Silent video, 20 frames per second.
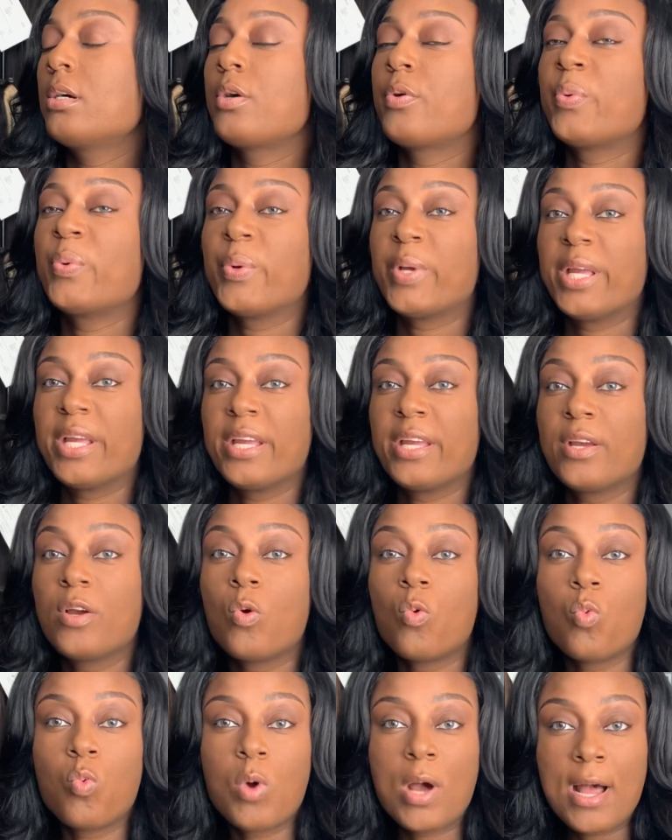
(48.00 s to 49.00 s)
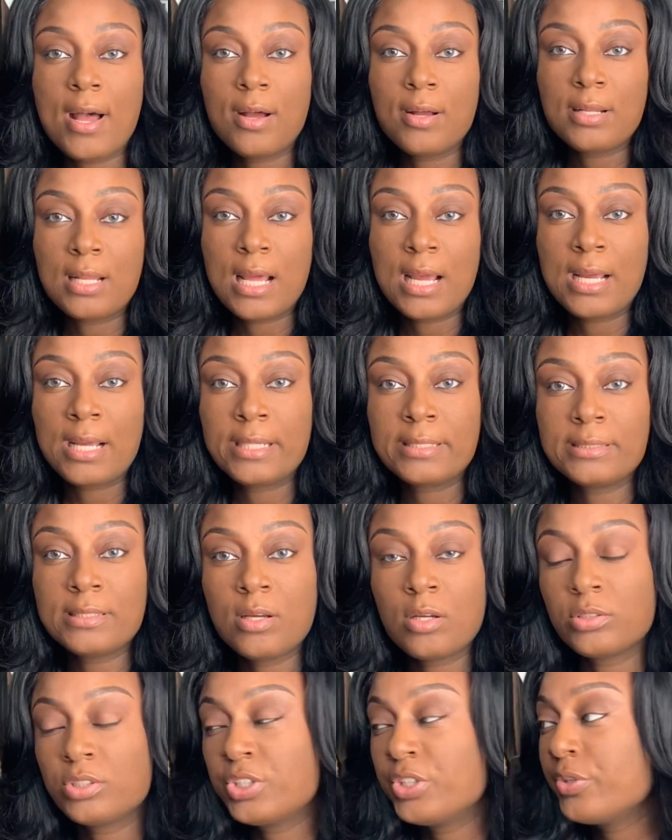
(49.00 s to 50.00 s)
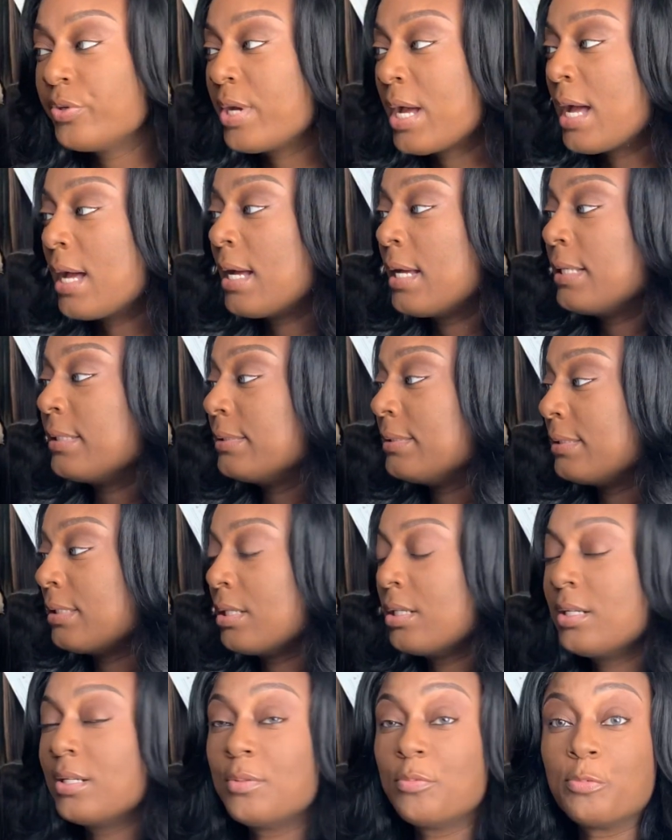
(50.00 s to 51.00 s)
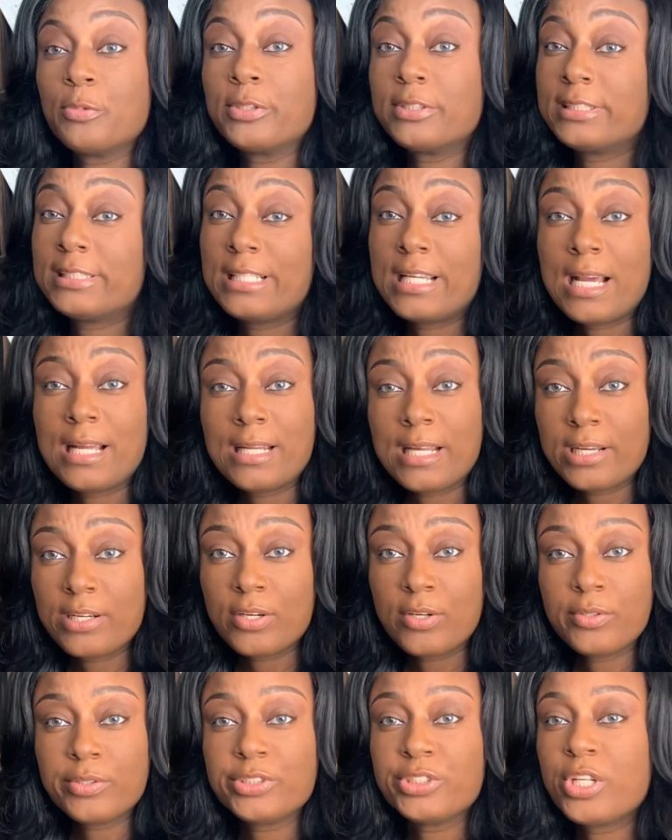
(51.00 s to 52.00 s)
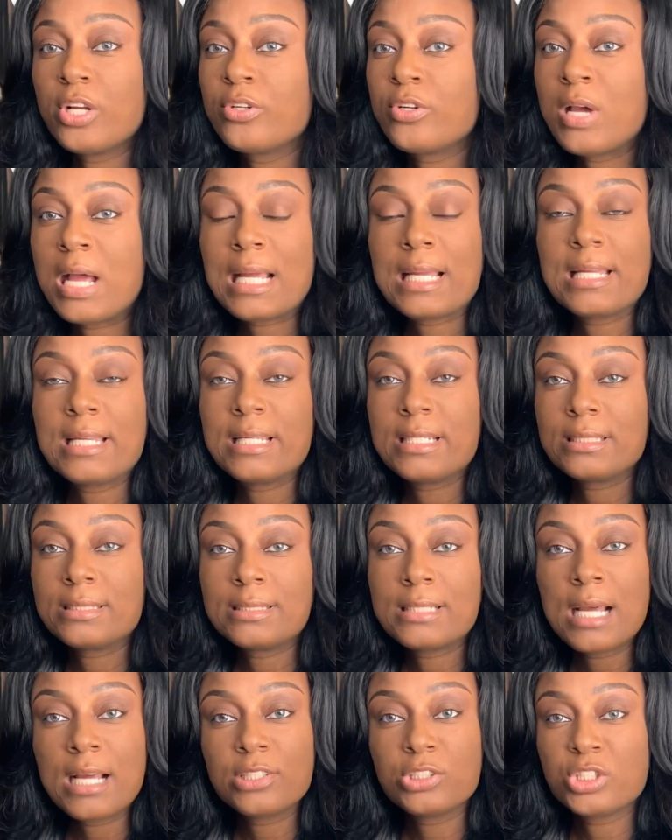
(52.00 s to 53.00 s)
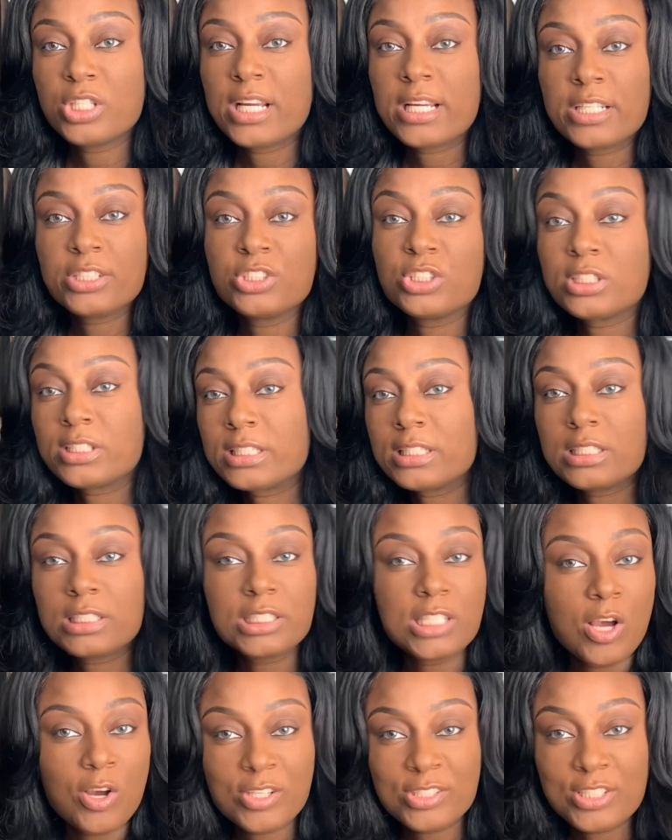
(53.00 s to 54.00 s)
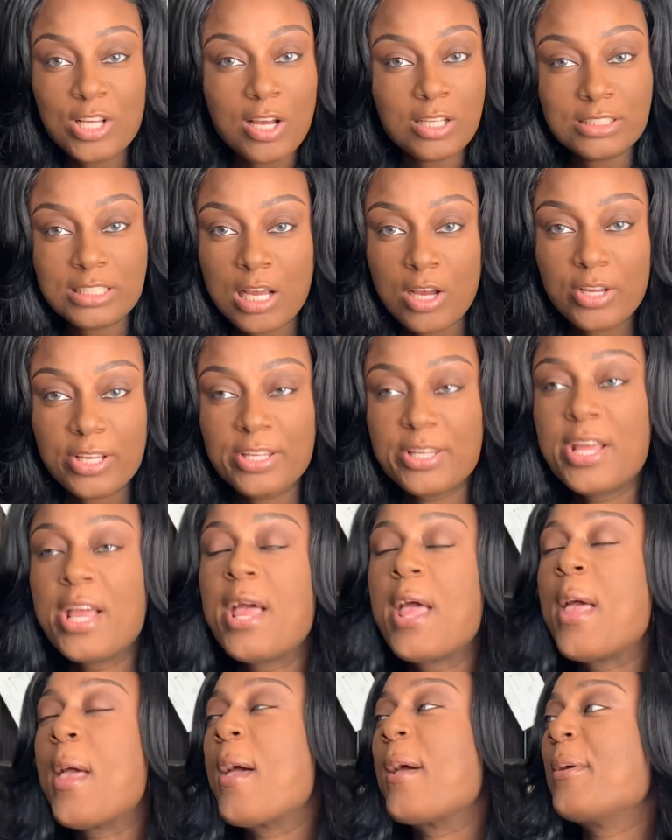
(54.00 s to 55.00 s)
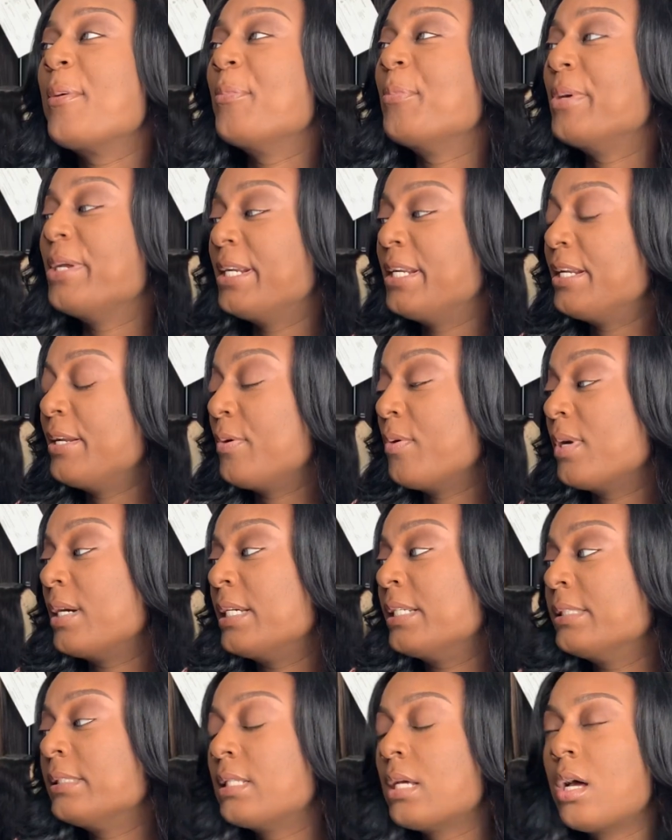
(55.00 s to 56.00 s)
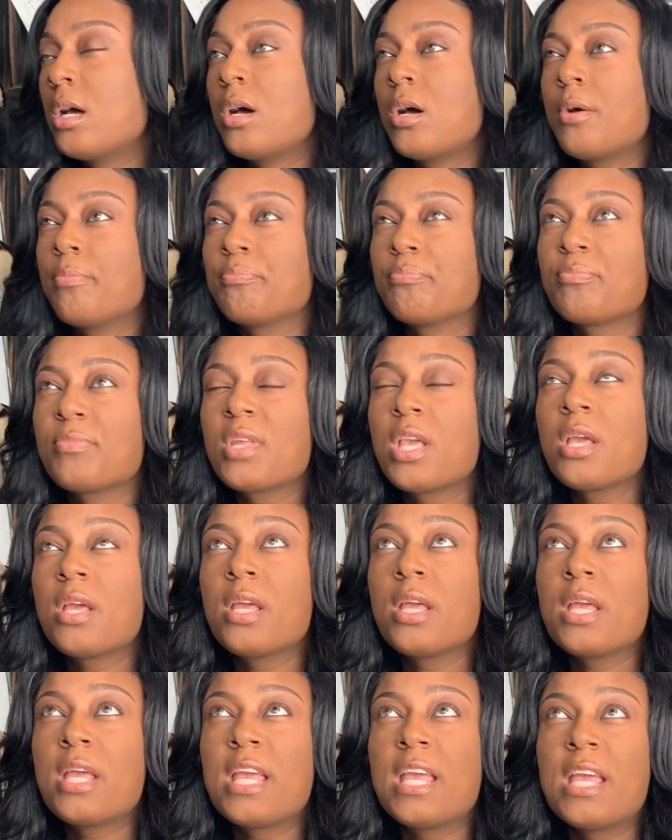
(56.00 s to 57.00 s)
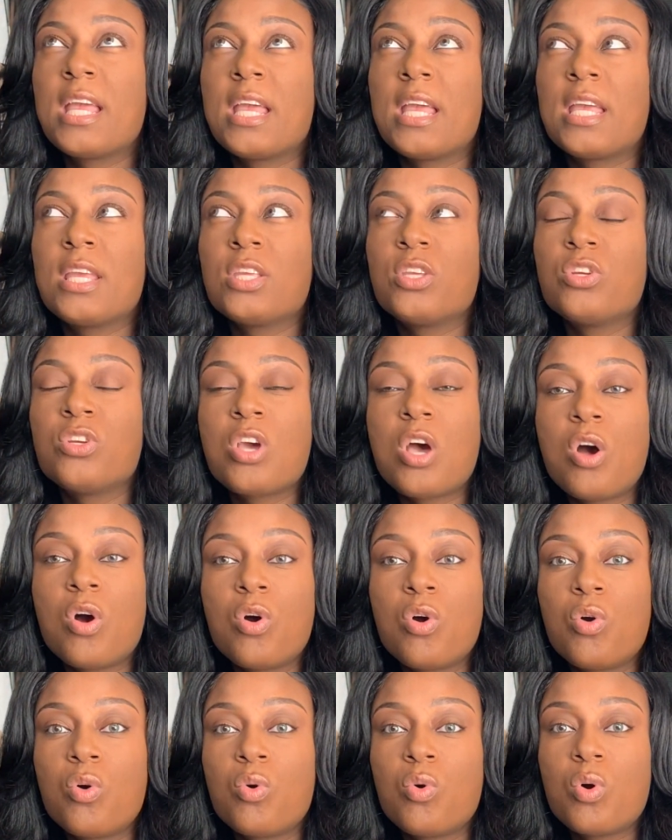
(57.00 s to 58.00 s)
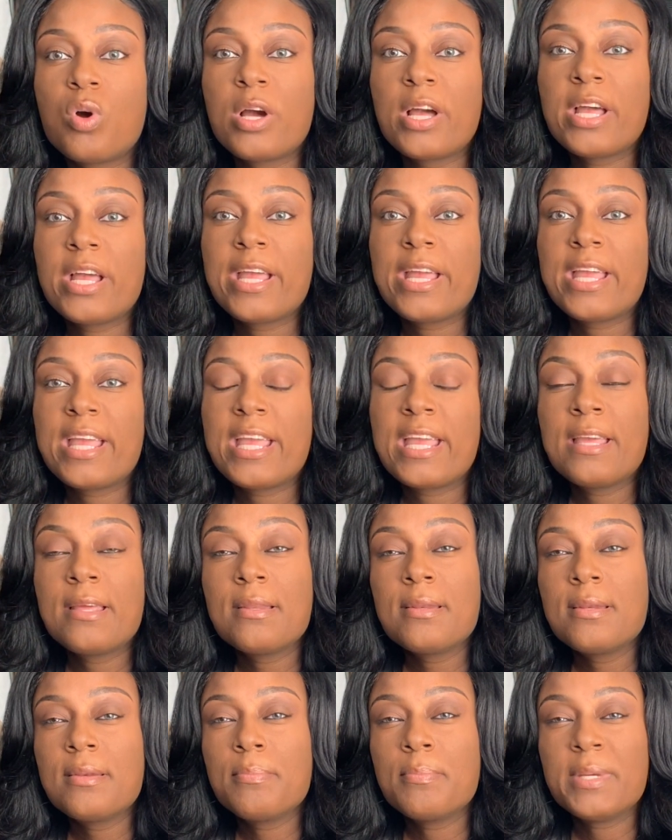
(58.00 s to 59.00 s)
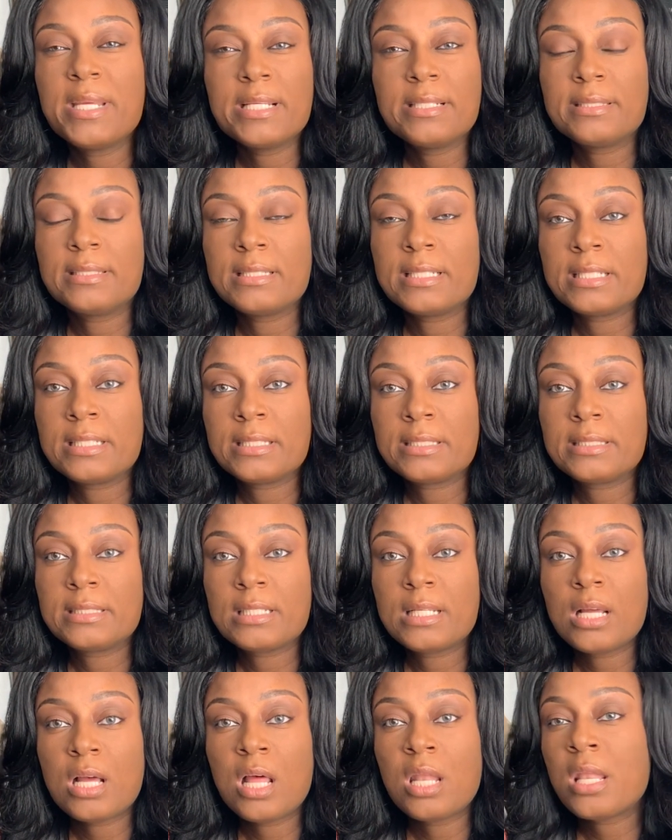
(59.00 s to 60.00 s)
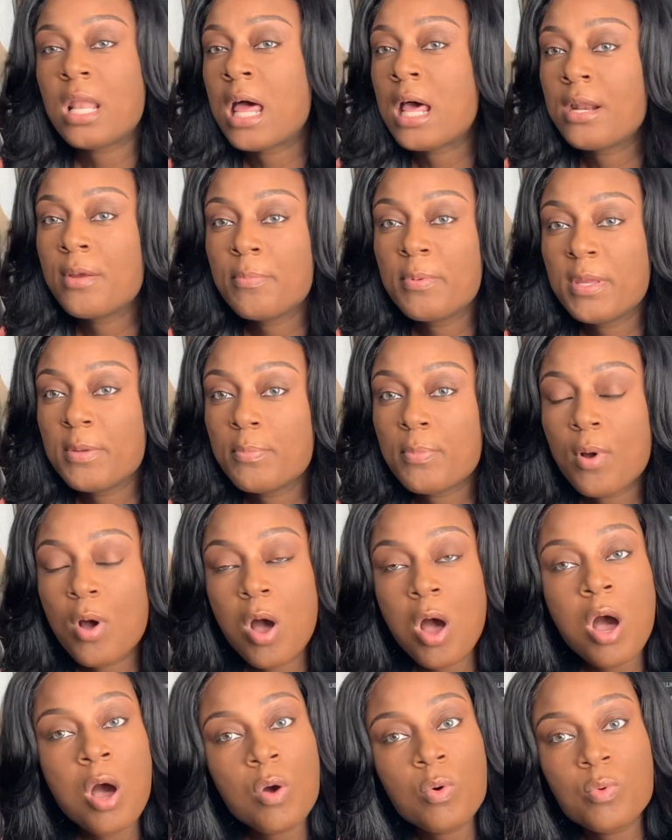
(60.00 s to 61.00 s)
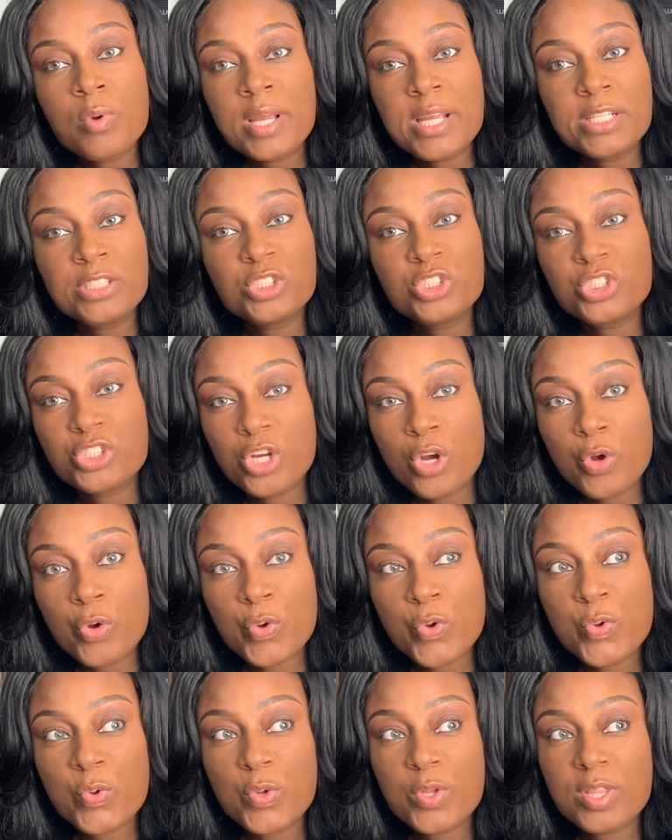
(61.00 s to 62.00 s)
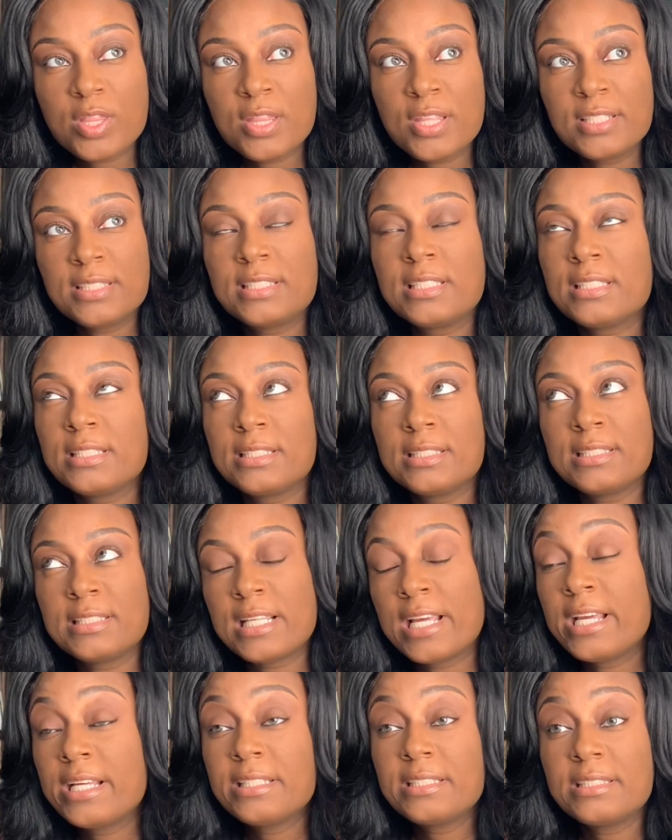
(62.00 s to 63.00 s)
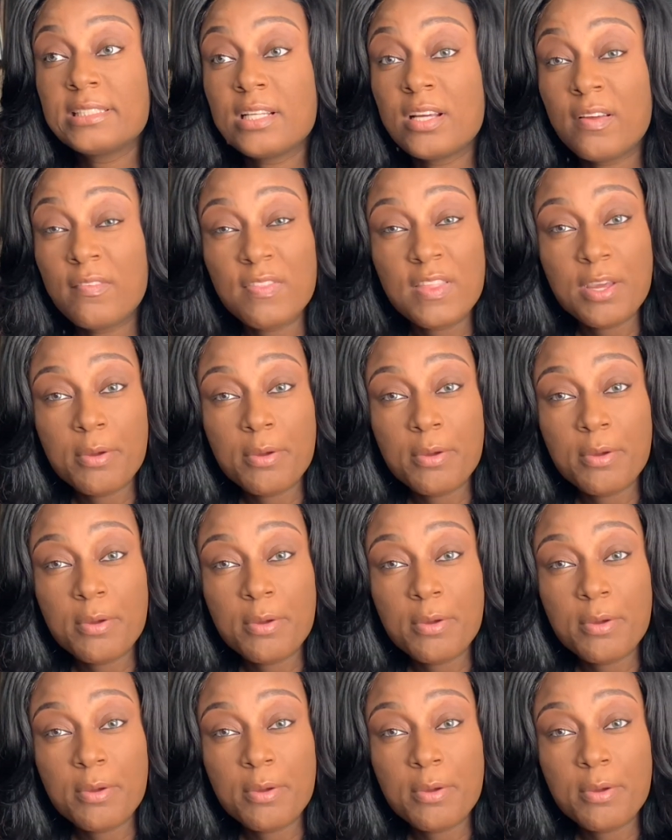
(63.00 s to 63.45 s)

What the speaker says: a wig while I talk to you guys. We'll see how that goes, because y'all know I can get sidetracked and just get to talking. But anyways, you know, in business, a lot of people always show the success of their